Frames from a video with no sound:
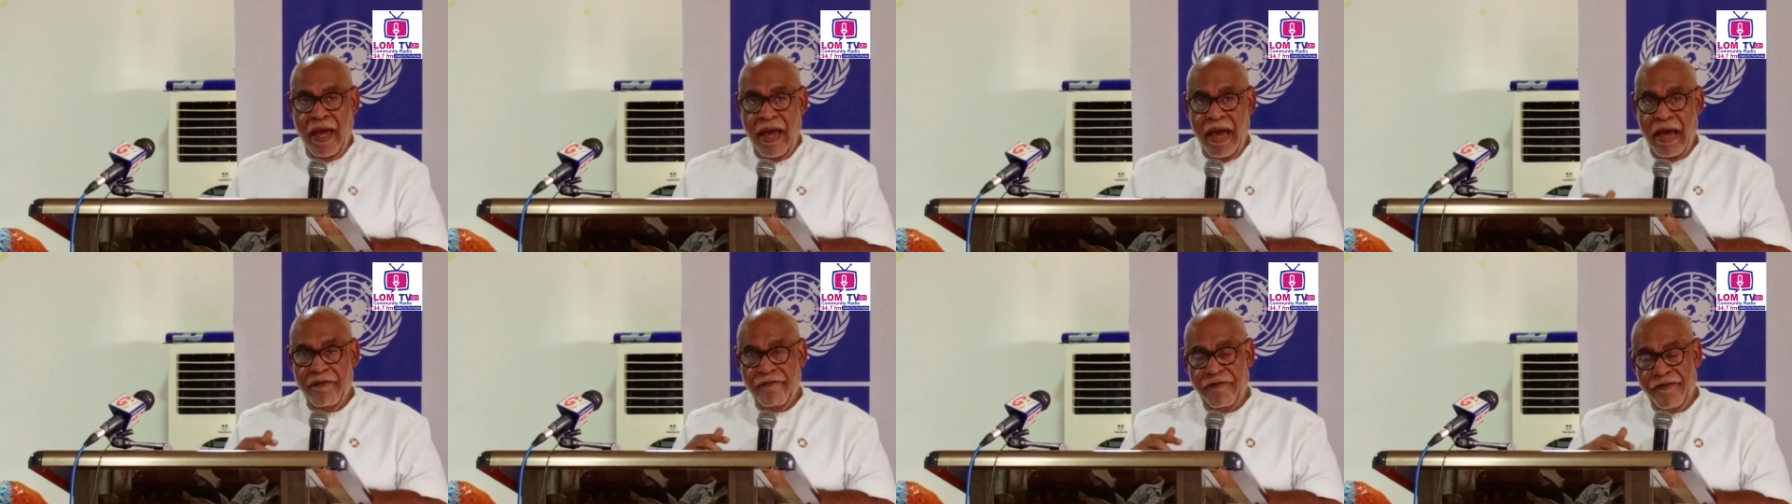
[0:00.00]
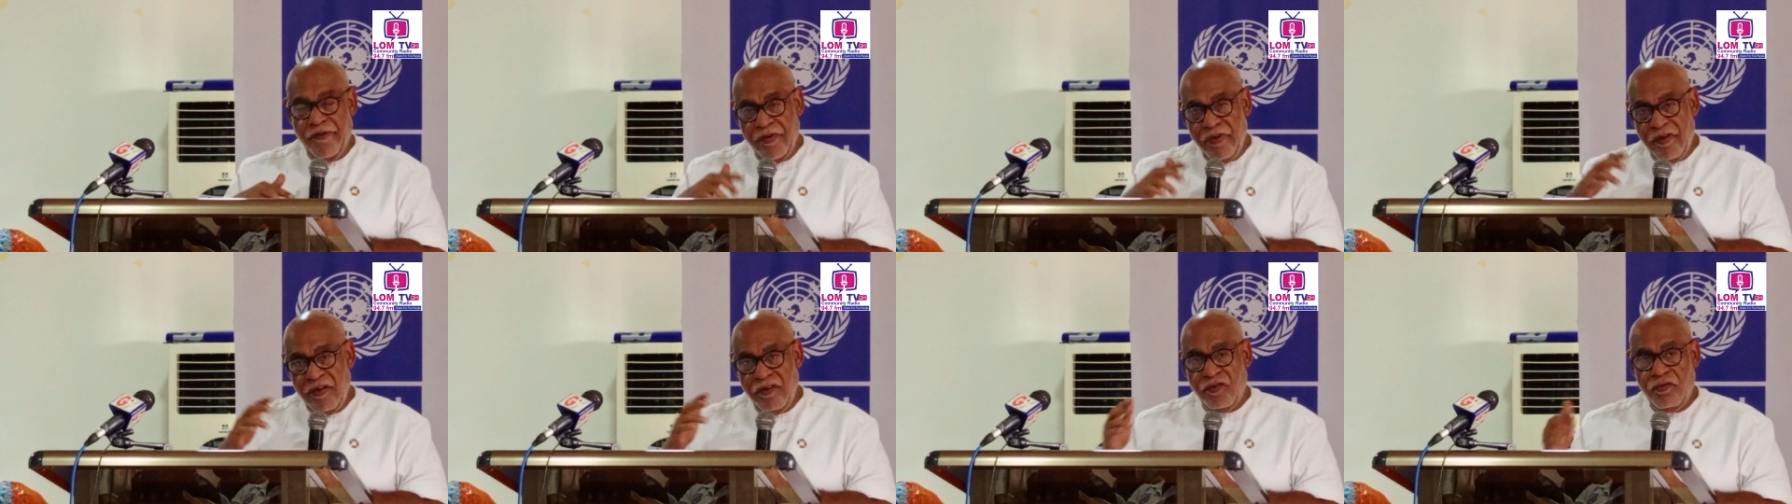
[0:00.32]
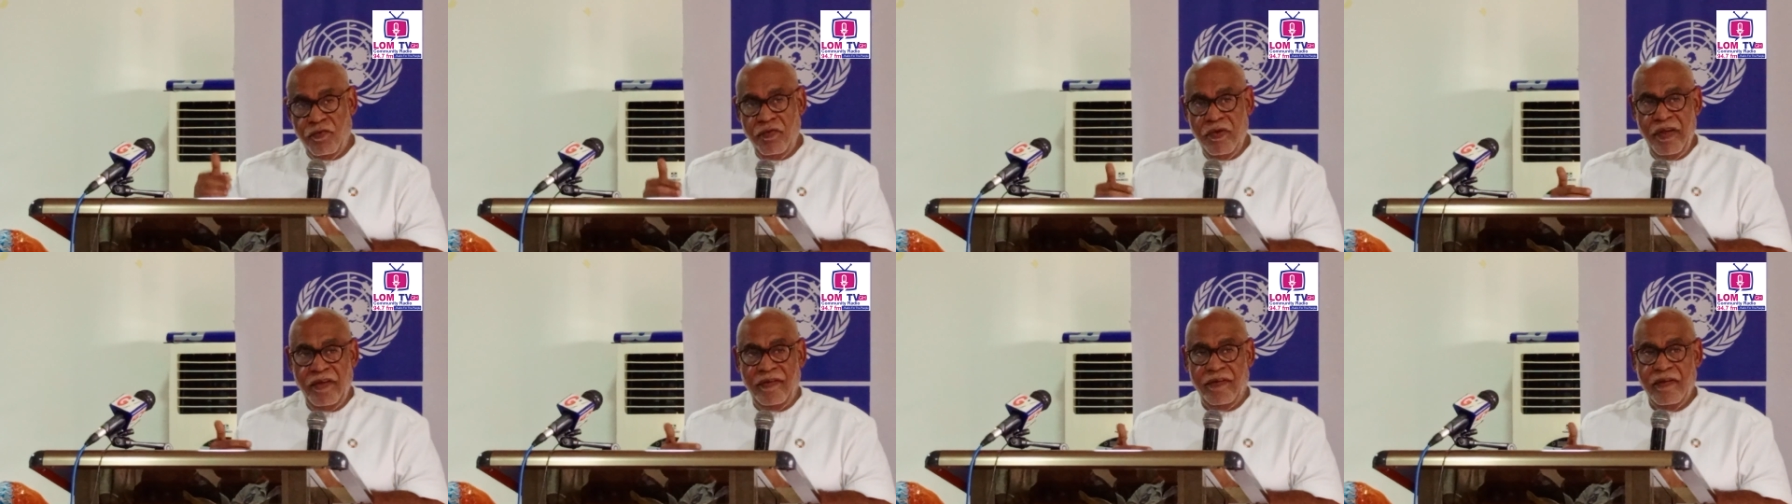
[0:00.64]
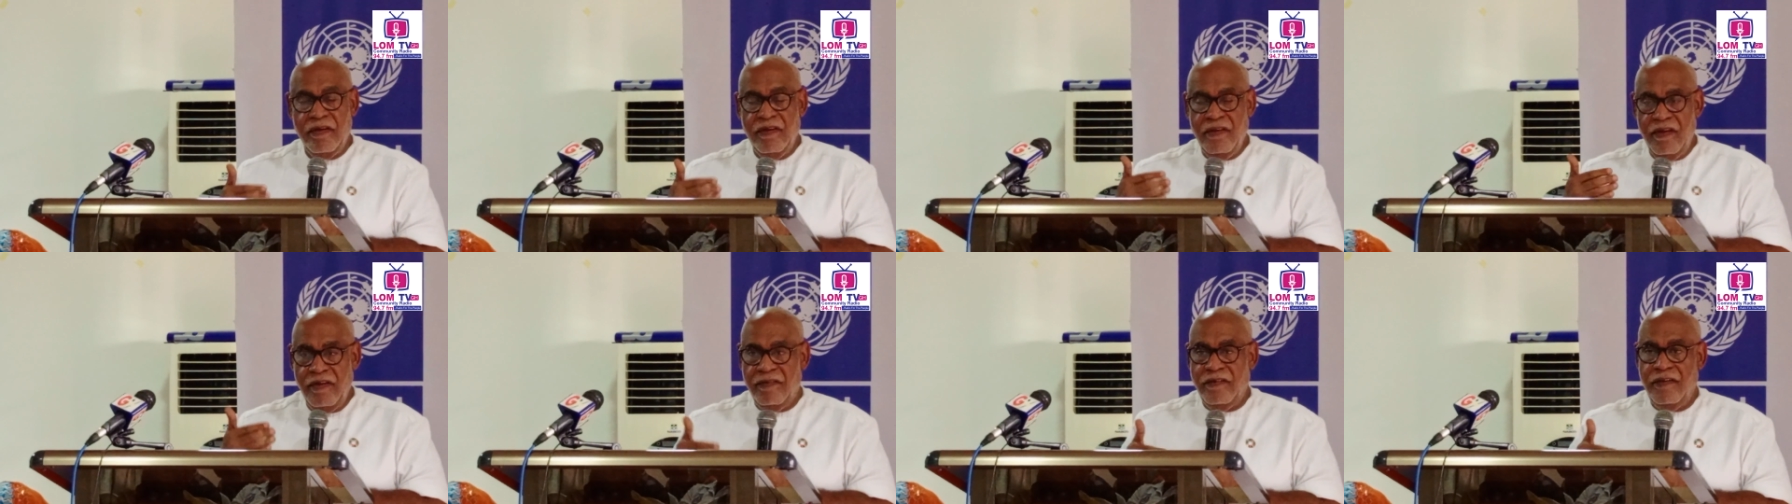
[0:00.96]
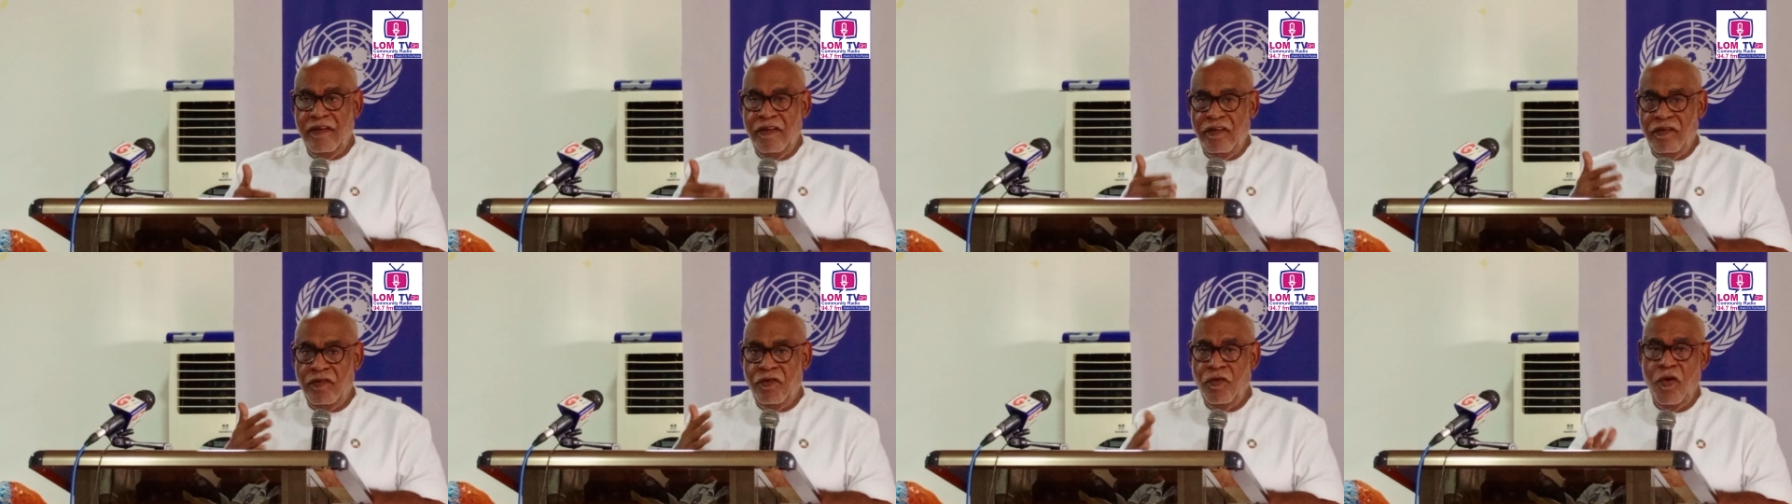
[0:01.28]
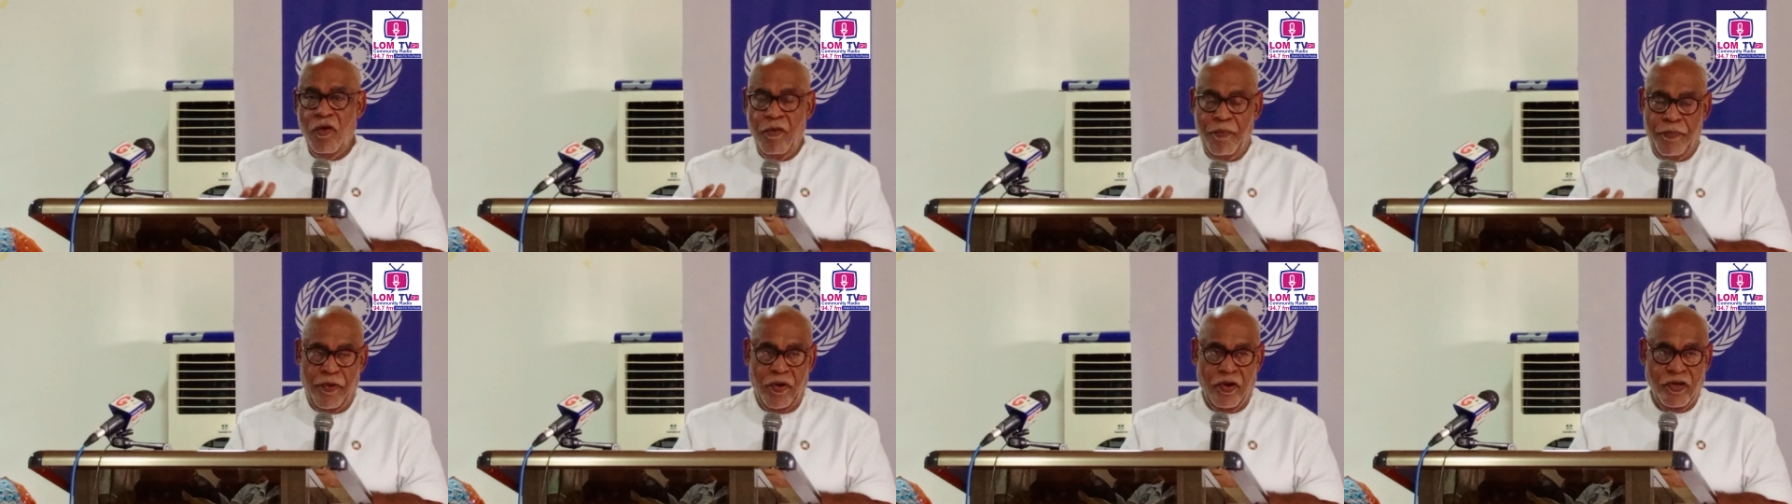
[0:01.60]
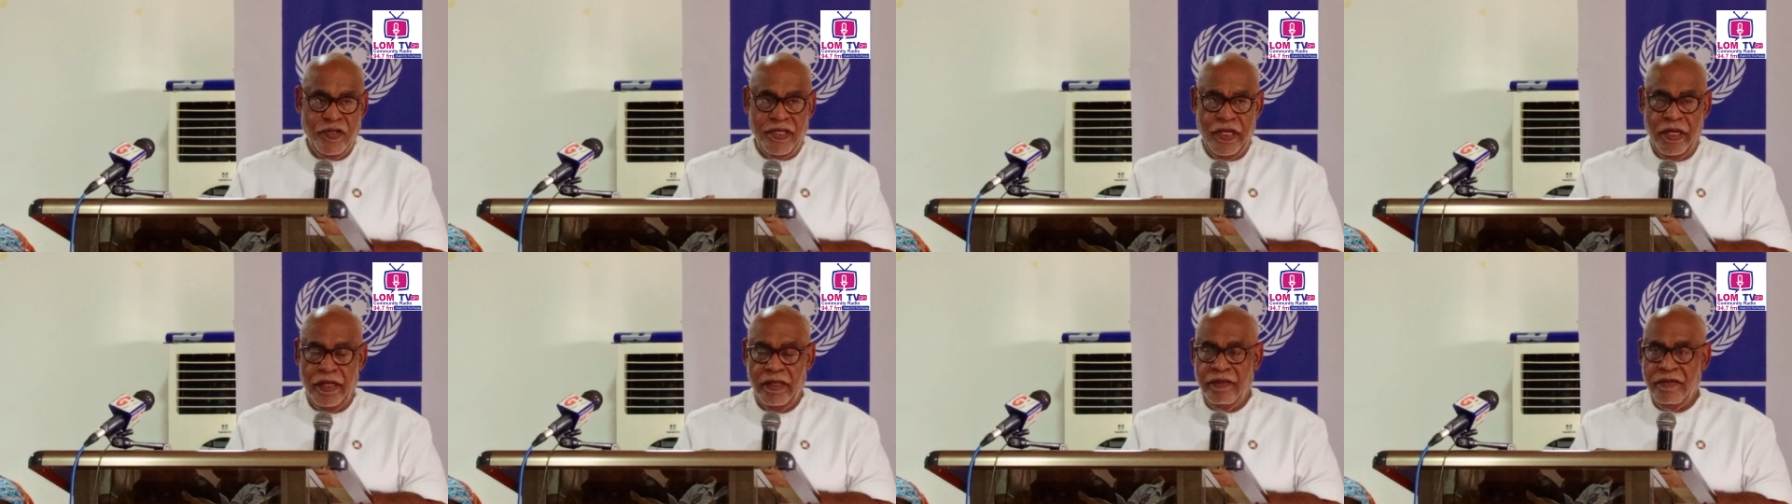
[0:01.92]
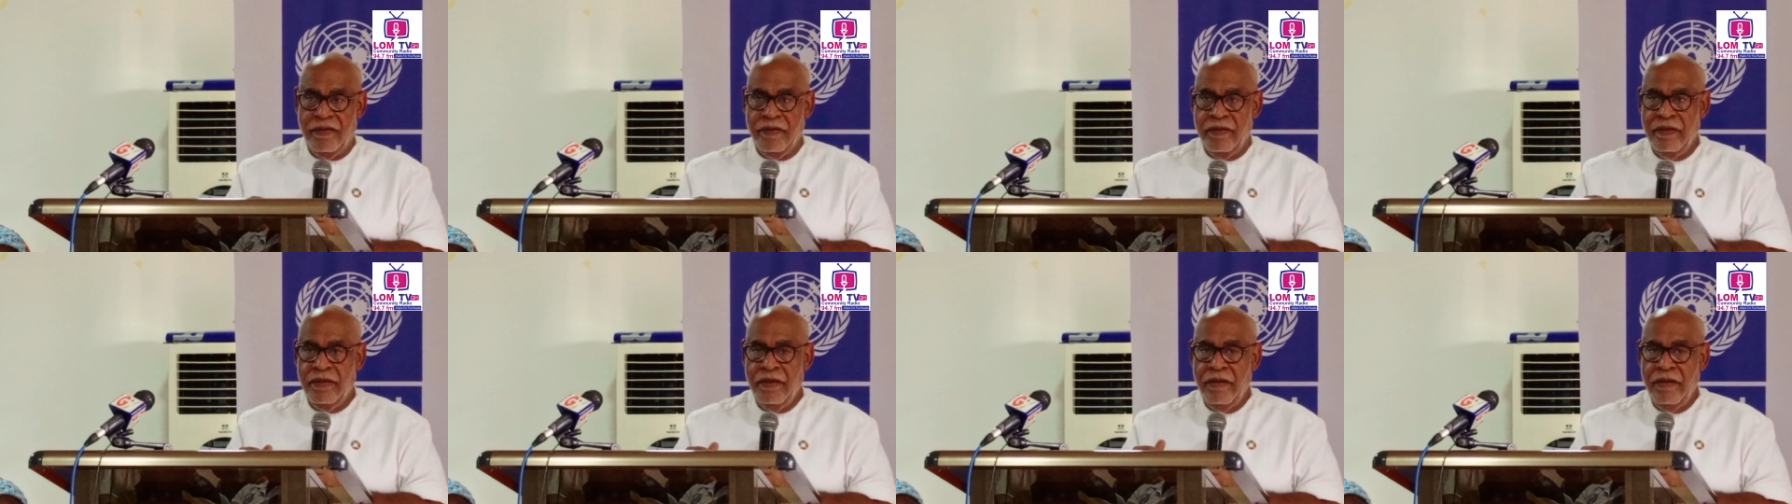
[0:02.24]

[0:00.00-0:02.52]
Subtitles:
And for this reason, this is your project.